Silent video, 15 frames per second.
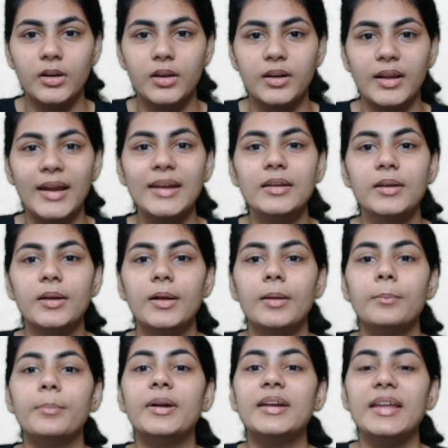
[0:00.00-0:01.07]
right?
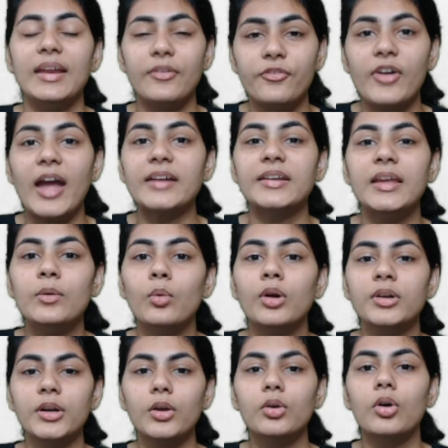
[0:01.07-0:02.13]
But in fact he wanted to